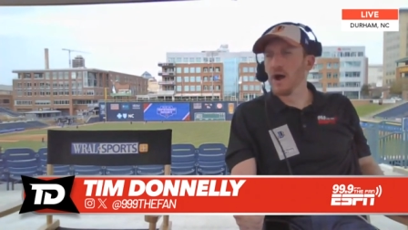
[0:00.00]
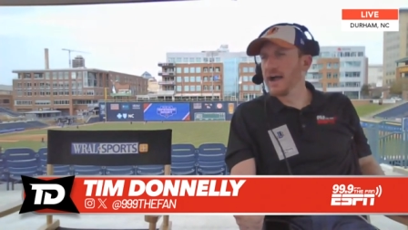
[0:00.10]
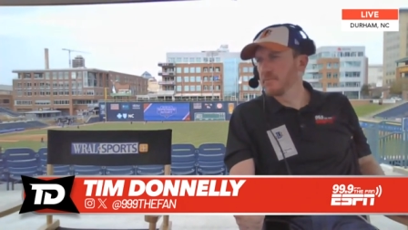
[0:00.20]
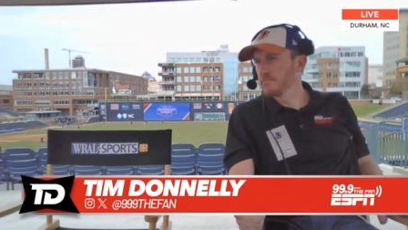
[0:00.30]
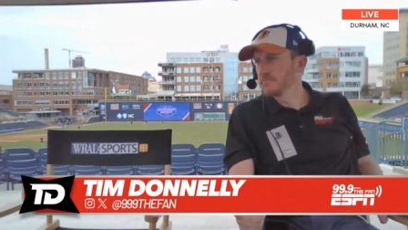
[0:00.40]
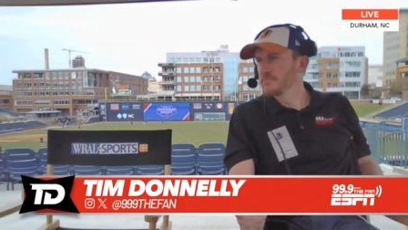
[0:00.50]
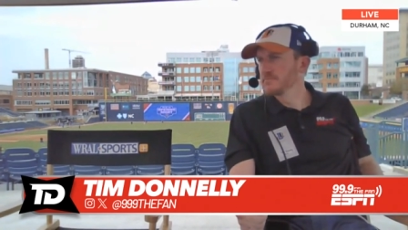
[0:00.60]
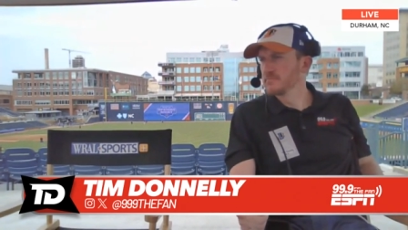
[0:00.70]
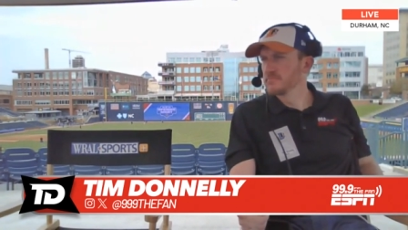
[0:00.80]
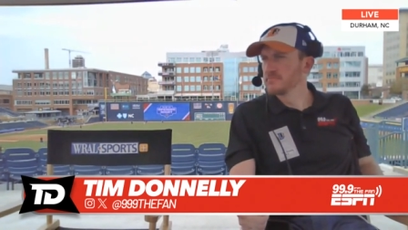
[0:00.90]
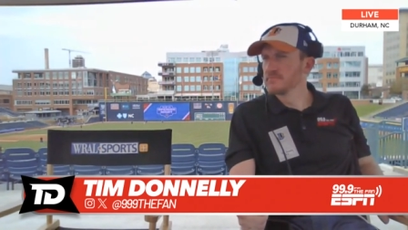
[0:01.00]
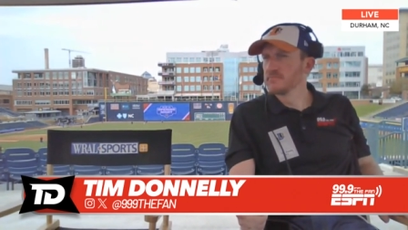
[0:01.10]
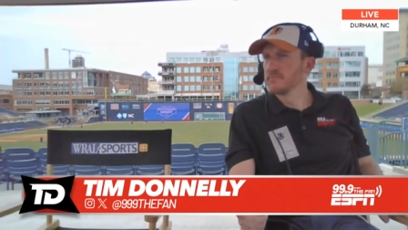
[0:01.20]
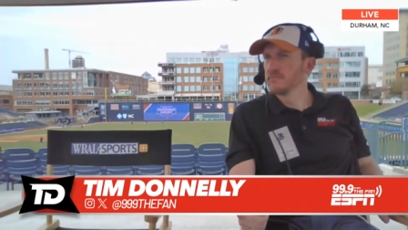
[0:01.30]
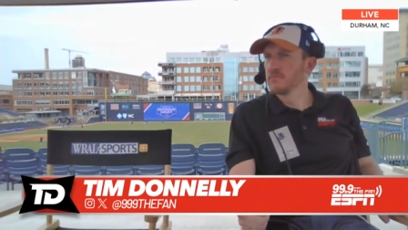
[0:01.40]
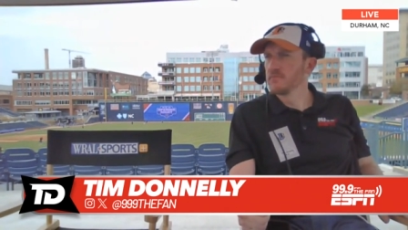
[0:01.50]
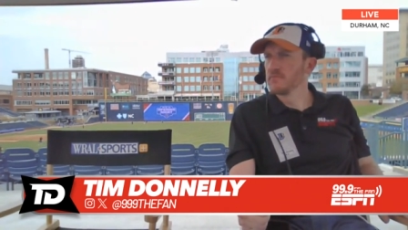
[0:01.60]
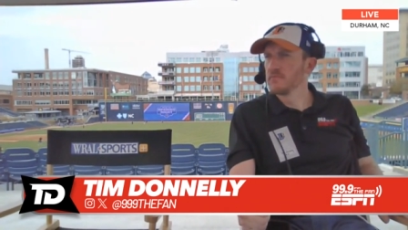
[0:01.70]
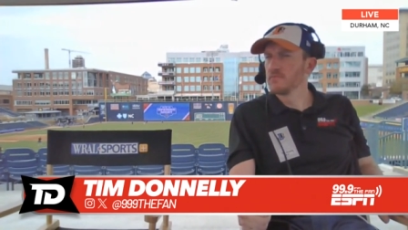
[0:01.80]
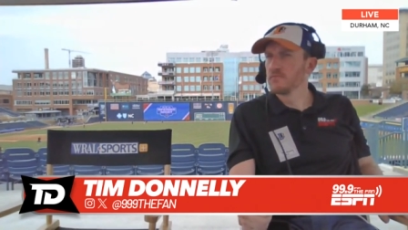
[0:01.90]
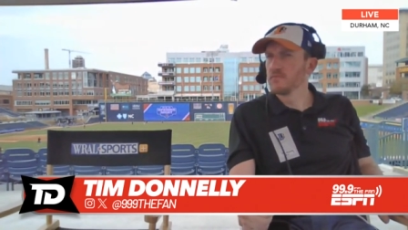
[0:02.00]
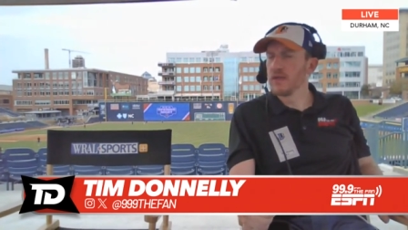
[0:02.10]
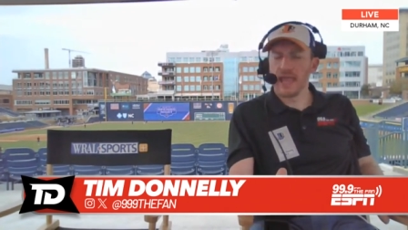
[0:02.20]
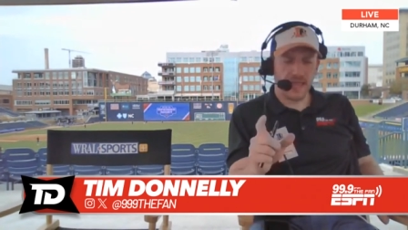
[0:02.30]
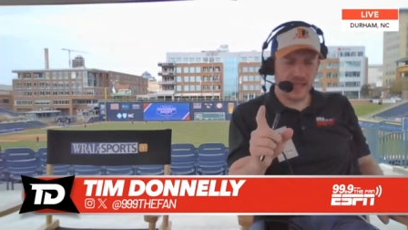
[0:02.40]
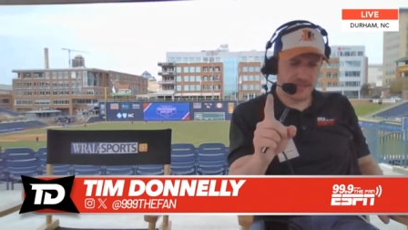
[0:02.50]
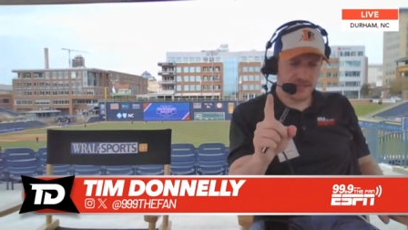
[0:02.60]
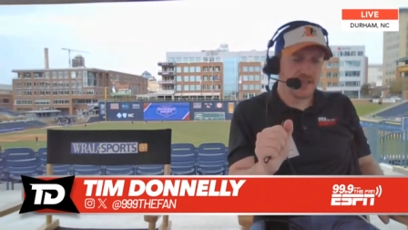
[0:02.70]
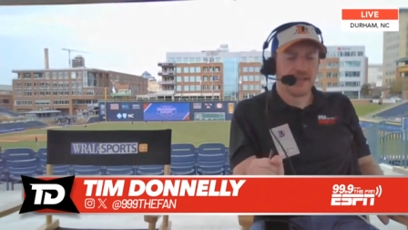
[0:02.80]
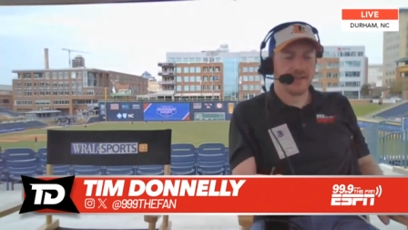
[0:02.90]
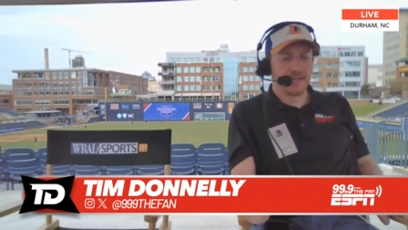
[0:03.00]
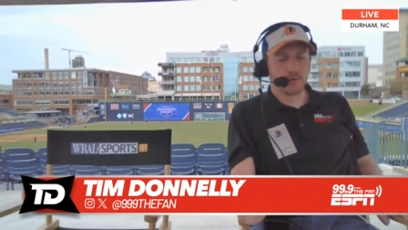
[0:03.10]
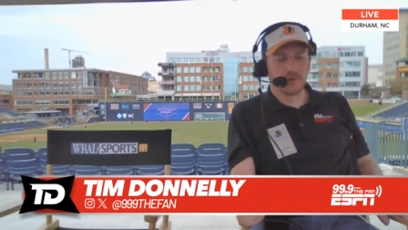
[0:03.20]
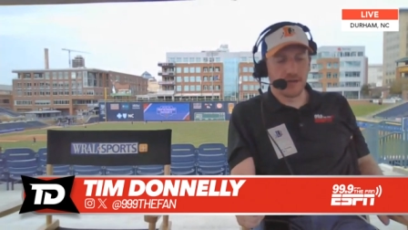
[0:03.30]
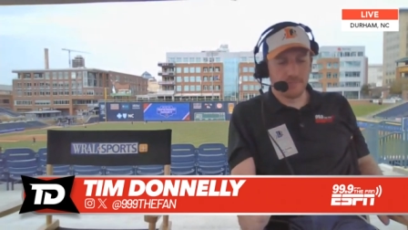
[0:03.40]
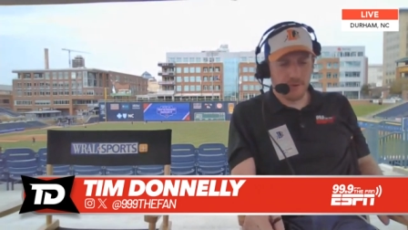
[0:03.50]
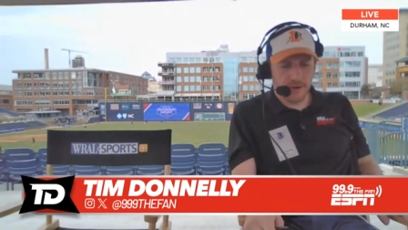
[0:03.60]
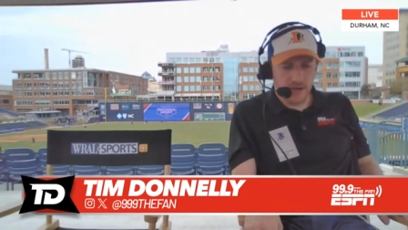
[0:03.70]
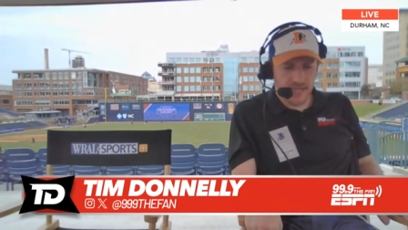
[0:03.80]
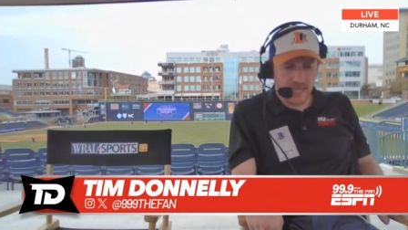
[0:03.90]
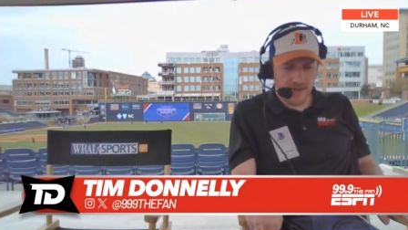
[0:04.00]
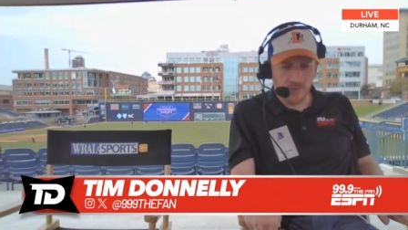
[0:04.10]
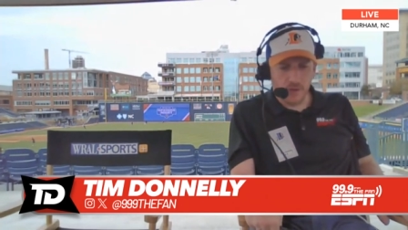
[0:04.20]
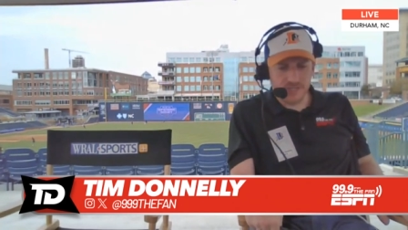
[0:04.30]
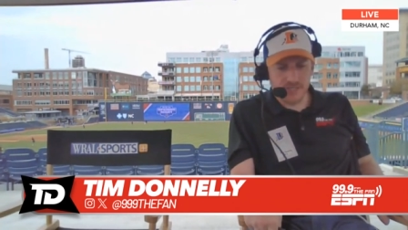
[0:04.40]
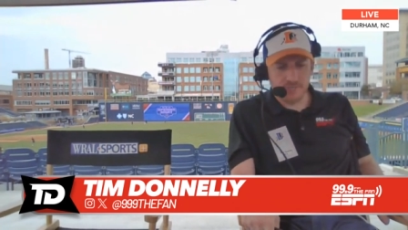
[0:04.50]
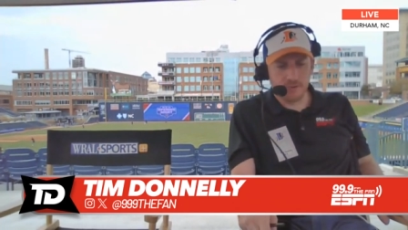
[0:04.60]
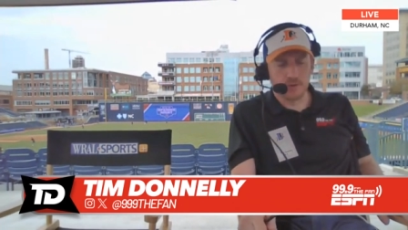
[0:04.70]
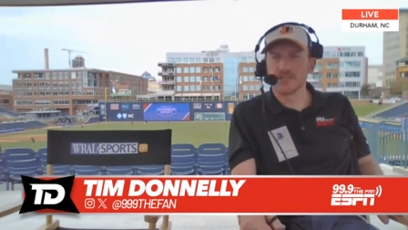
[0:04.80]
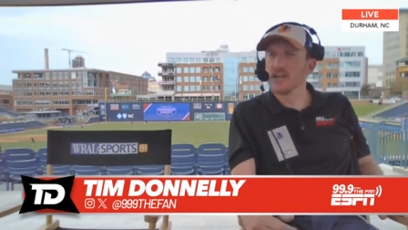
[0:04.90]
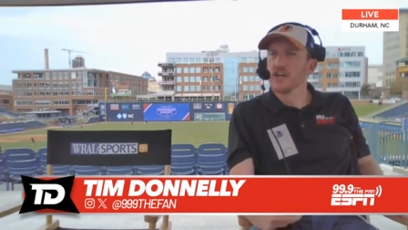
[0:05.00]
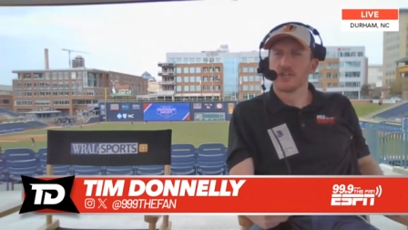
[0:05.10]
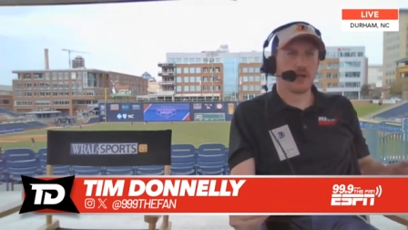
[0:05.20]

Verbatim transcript: Why? Yeah. And Neil Greenberg, again, of the Washington Post,